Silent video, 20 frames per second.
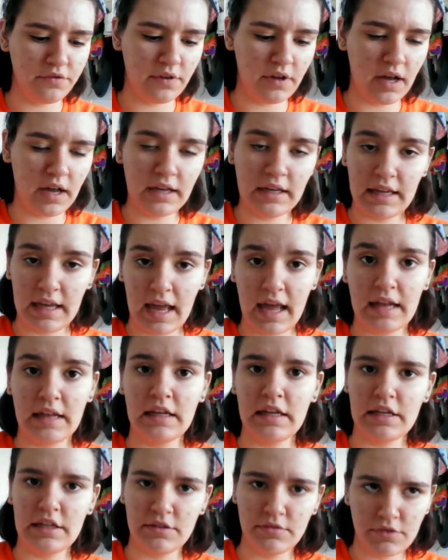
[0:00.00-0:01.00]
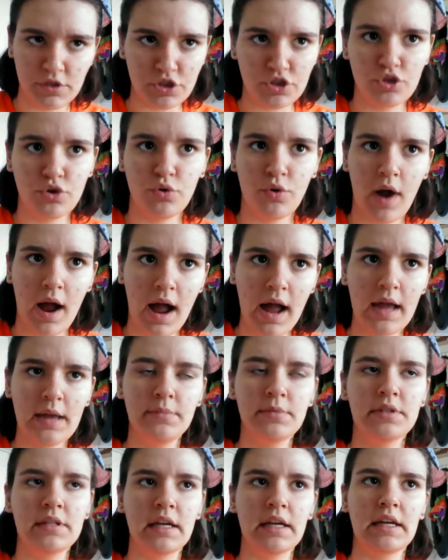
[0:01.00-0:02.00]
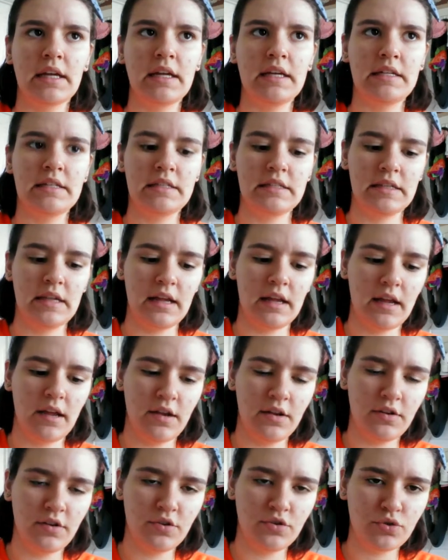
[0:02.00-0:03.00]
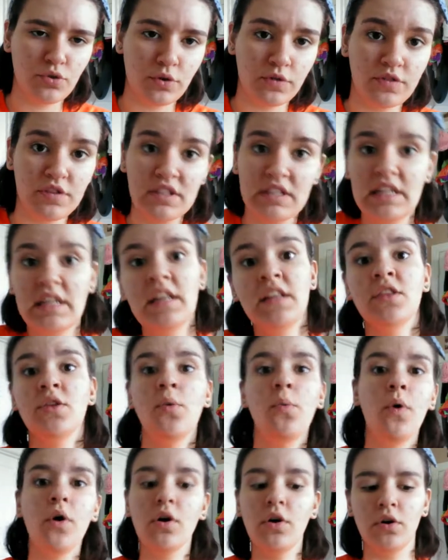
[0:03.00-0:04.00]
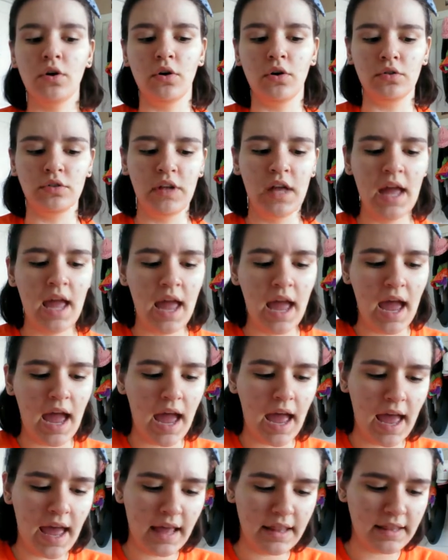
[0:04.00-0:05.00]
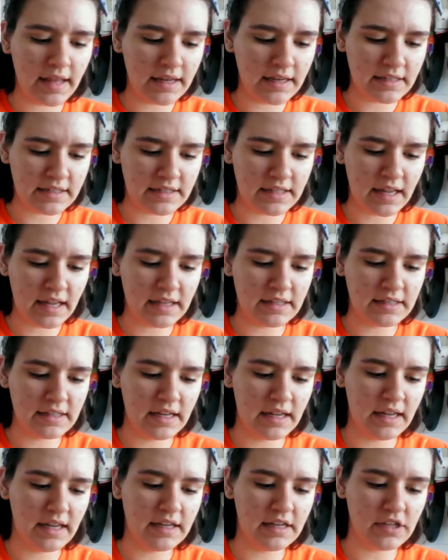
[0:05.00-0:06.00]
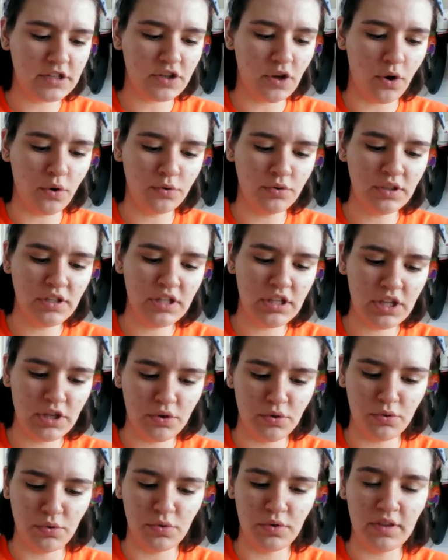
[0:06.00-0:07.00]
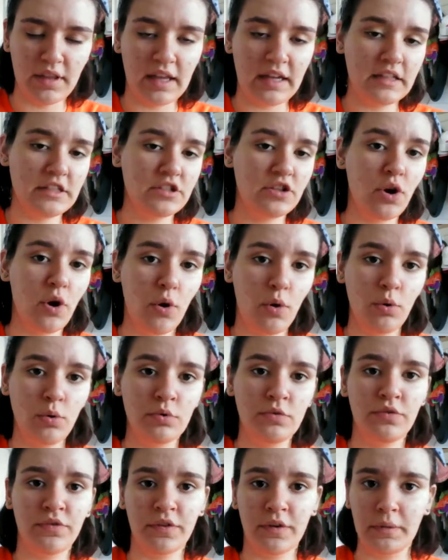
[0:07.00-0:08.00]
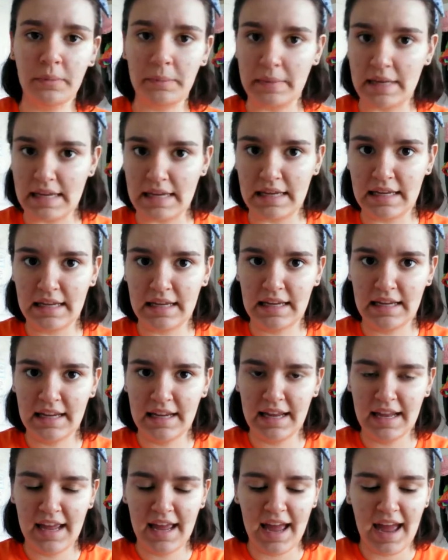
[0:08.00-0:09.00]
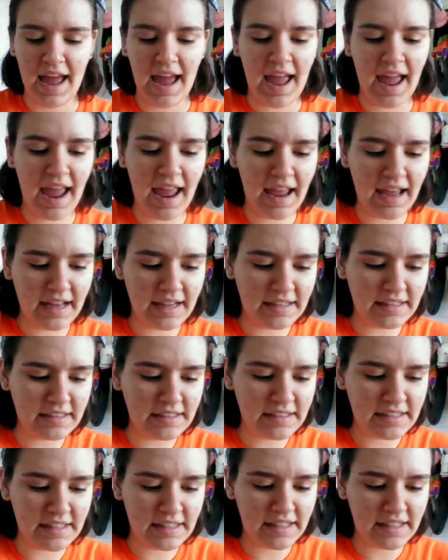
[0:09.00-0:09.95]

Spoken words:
again, he describes, like, he's sort of seen the world, and then he says, it is only you that is cold for me, and